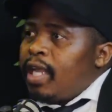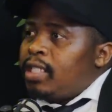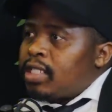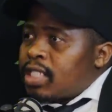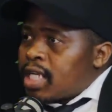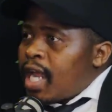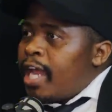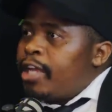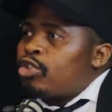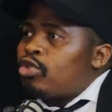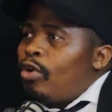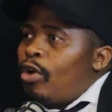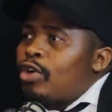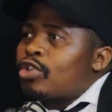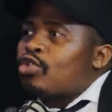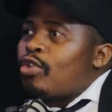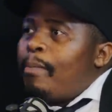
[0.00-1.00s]
and try
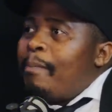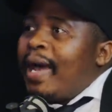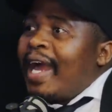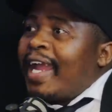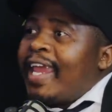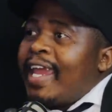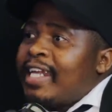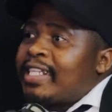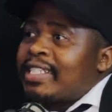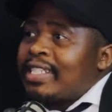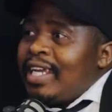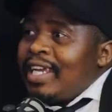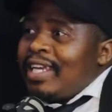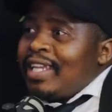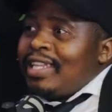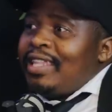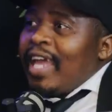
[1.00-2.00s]
to also
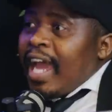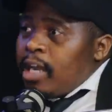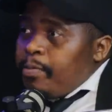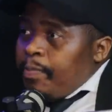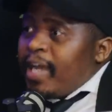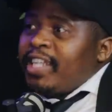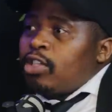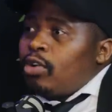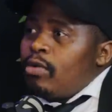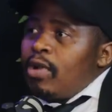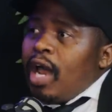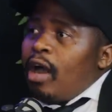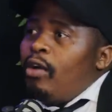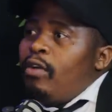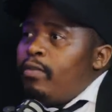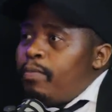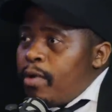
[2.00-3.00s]
market that
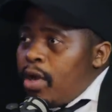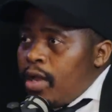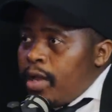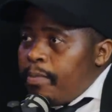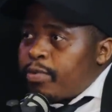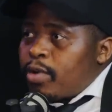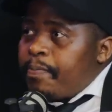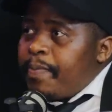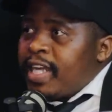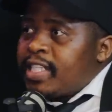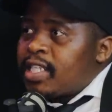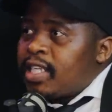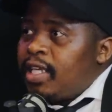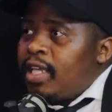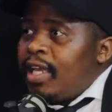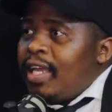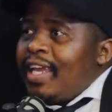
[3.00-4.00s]
particular uh,
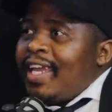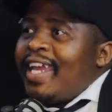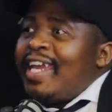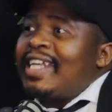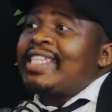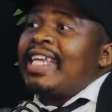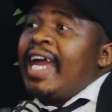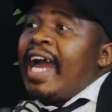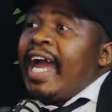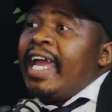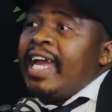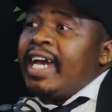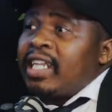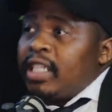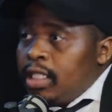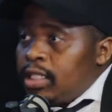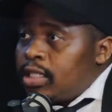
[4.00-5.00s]
property at a
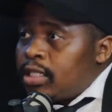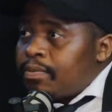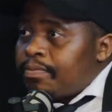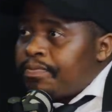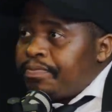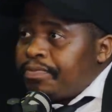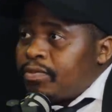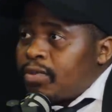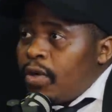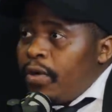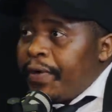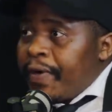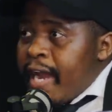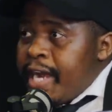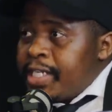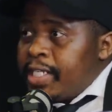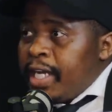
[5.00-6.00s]
higher rate.
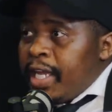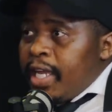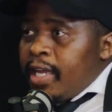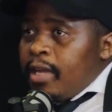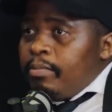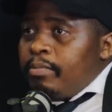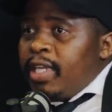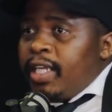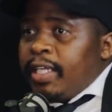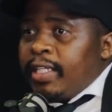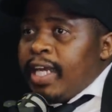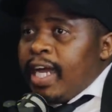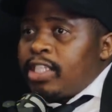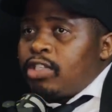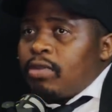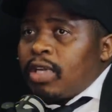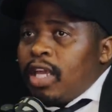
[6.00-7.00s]
All right,
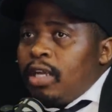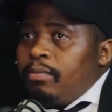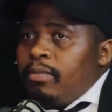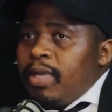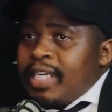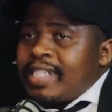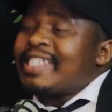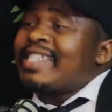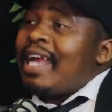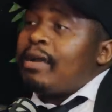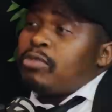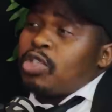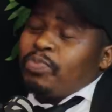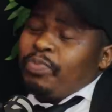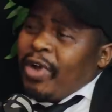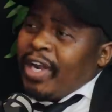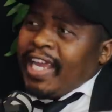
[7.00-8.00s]
meaning that you can make
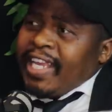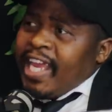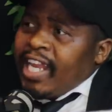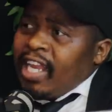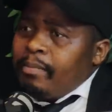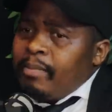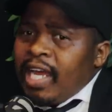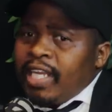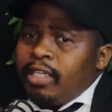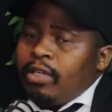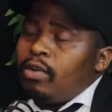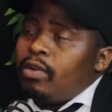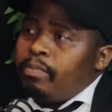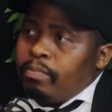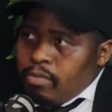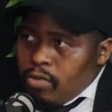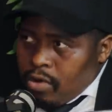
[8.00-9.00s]
some smaller of
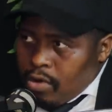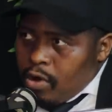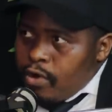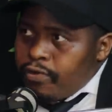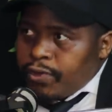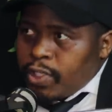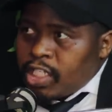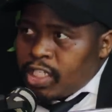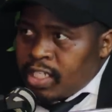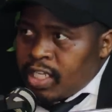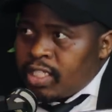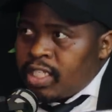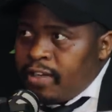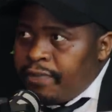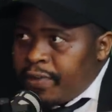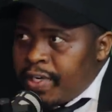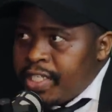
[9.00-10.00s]
money, of which is
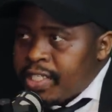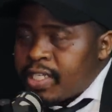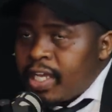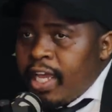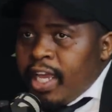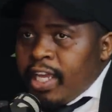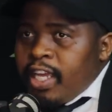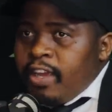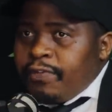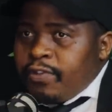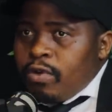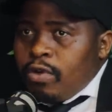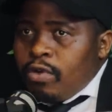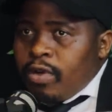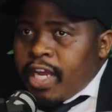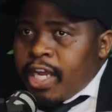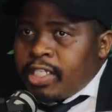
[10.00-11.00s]
a difference. If
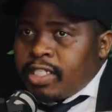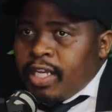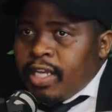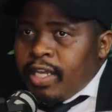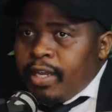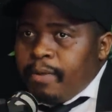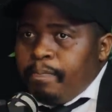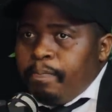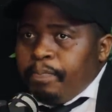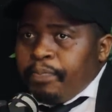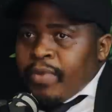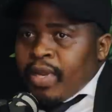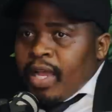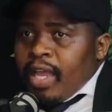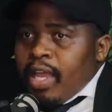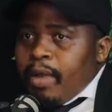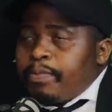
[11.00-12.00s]
you look at um,
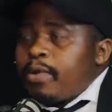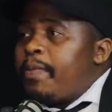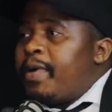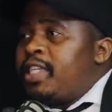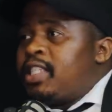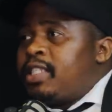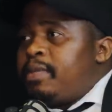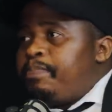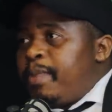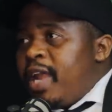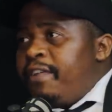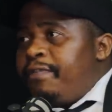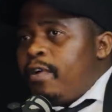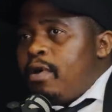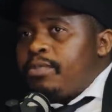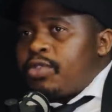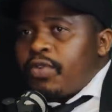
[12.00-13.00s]
uh, property
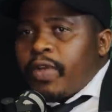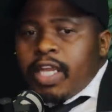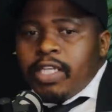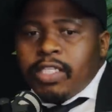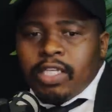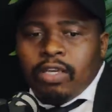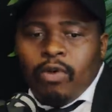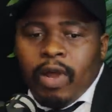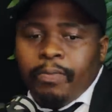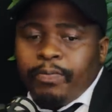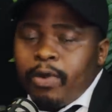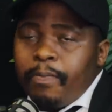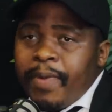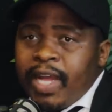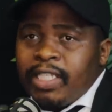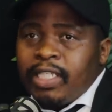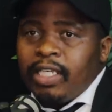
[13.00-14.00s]
platforms, you can see one
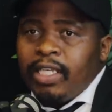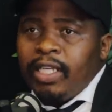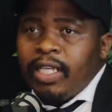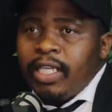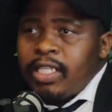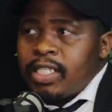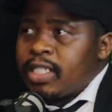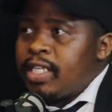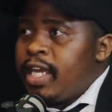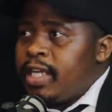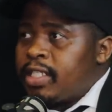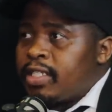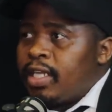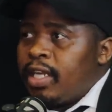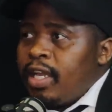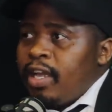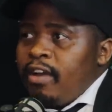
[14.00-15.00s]
property
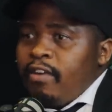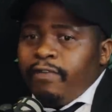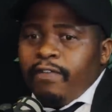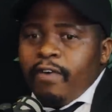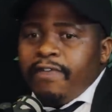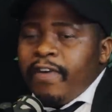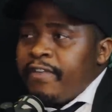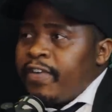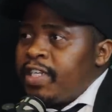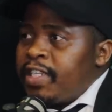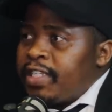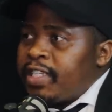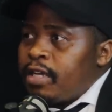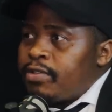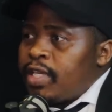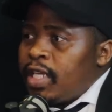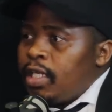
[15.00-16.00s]
listed for five
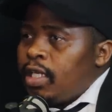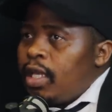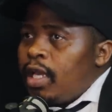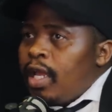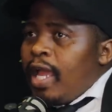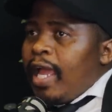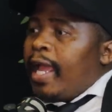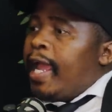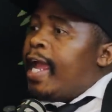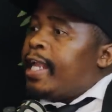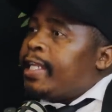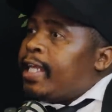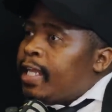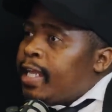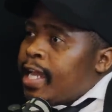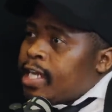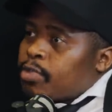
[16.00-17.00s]
hundred thousand,
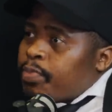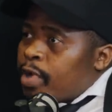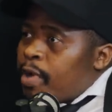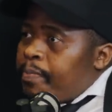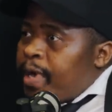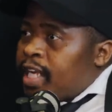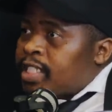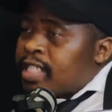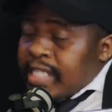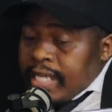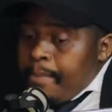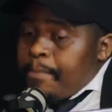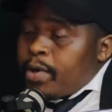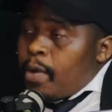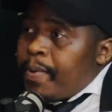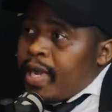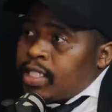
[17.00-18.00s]
and the next property,
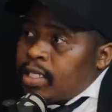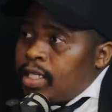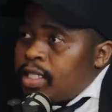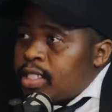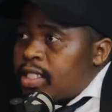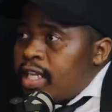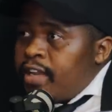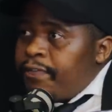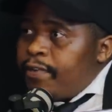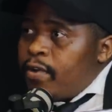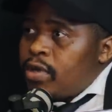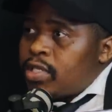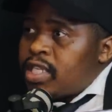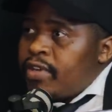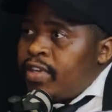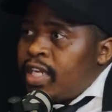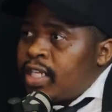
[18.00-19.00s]
same property listed
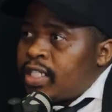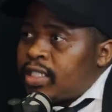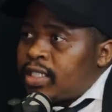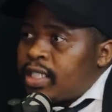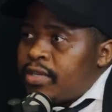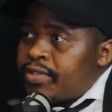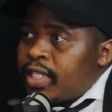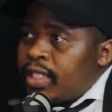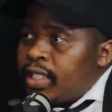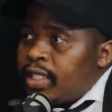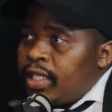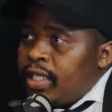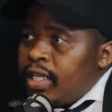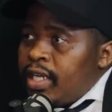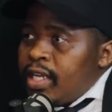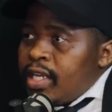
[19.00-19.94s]
for seven hundred thousand